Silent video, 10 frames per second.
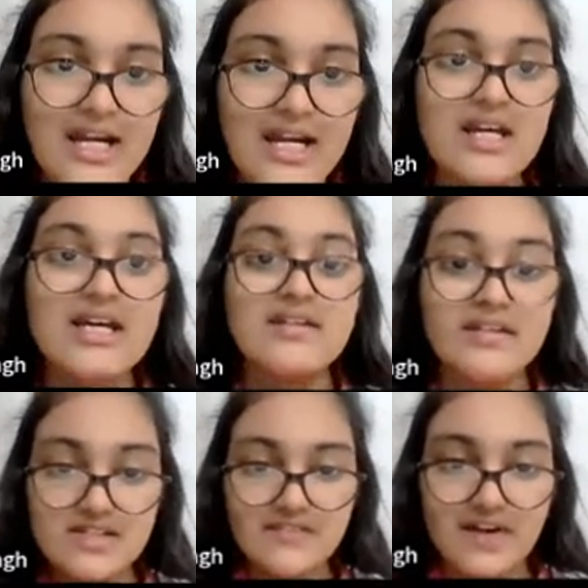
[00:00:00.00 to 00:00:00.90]
add
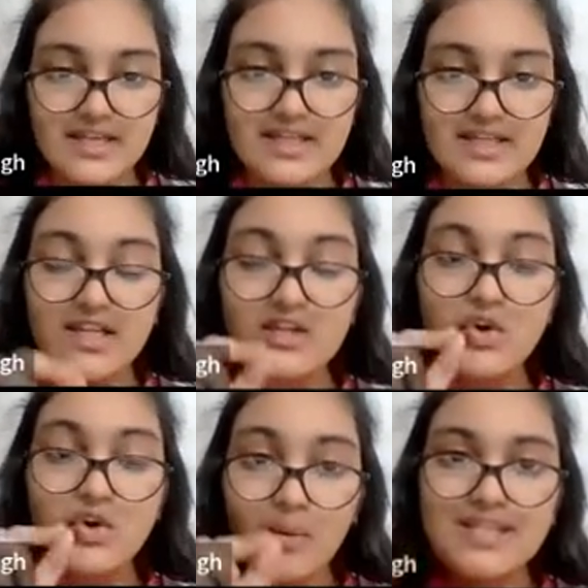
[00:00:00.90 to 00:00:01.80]
this file. We'll
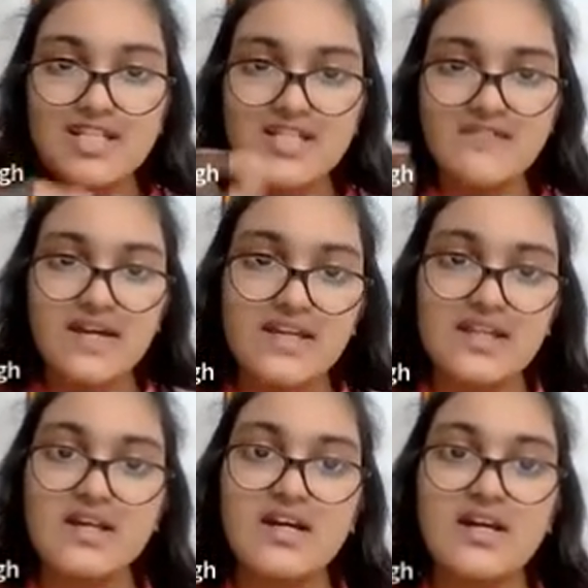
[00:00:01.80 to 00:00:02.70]
copy this
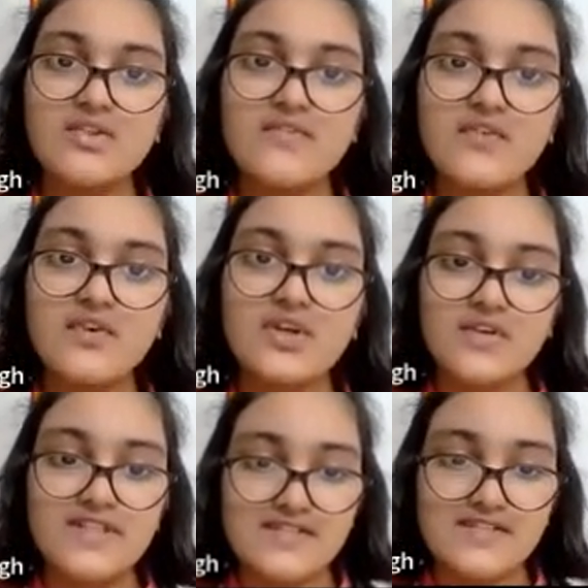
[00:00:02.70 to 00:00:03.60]
file to the folder
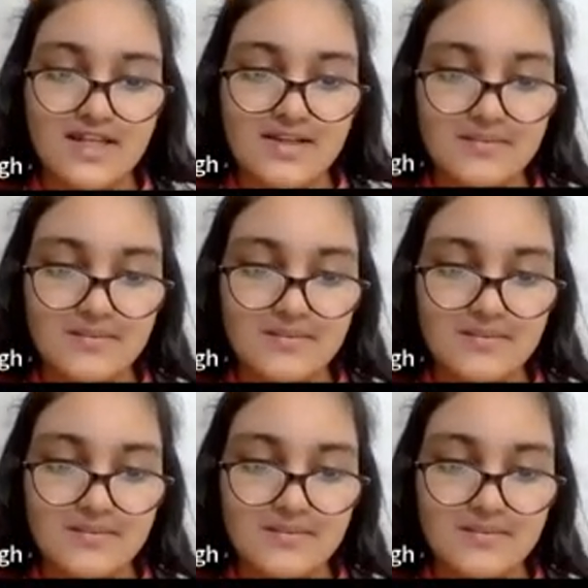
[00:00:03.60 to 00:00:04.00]
of this file.